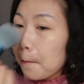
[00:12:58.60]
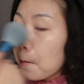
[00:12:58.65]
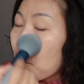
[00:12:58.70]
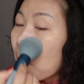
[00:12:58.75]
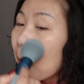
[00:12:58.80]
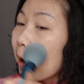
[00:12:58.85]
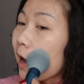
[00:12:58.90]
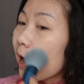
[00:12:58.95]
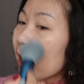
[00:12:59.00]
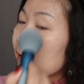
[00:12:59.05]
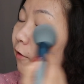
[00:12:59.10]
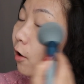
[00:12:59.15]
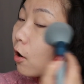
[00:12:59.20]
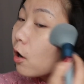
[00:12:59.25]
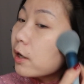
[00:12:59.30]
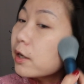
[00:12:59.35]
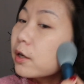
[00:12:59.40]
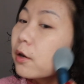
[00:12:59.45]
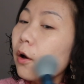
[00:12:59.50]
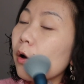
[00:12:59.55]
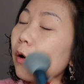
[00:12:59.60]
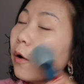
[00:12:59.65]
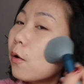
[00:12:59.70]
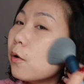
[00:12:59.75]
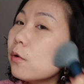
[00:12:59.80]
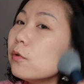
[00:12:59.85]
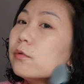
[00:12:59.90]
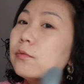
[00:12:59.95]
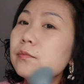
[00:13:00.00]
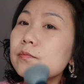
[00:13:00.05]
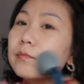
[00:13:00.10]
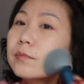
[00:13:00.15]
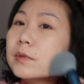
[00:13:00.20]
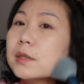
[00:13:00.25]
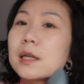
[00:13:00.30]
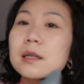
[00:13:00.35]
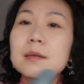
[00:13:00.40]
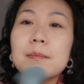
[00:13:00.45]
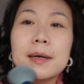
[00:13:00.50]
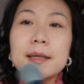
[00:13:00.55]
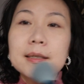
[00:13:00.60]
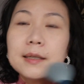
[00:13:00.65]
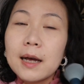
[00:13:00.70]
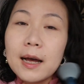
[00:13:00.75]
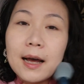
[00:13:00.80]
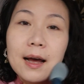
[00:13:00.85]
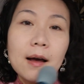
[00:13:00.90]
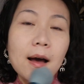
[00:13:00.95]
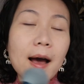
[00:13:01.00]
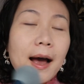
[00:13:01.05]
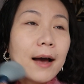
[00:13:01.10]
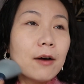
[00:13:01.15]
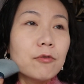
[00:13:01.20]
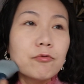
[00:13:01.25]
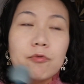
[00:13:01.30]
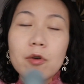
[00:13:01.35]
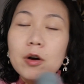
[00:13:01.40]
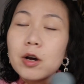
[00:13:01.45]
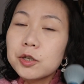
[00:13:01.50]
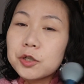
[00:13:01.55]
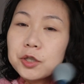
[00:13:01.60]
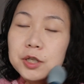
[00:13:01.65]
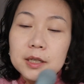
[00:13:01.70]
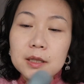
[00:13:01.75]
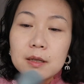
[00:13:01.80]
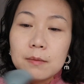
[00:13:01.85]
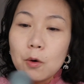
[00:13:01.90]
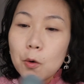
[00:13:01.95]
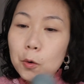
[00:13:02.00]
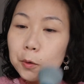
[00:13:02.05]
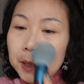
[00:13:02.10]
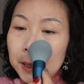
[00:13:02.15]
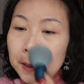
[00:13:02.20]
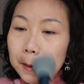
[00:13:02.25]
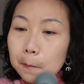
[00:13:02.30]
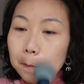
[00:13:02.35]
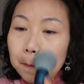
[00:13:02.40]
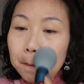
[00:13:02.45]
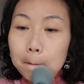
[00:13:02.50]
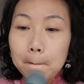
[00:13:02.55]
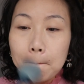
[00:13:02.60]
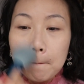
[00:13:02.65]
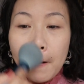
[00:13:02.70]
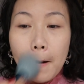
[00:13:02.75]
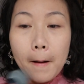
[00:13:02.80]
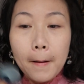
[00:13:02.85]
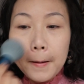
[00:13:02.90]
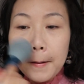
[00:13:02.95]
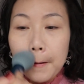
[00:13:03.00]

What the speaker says: Wherever I go, doesn't matter how rush in the morning, I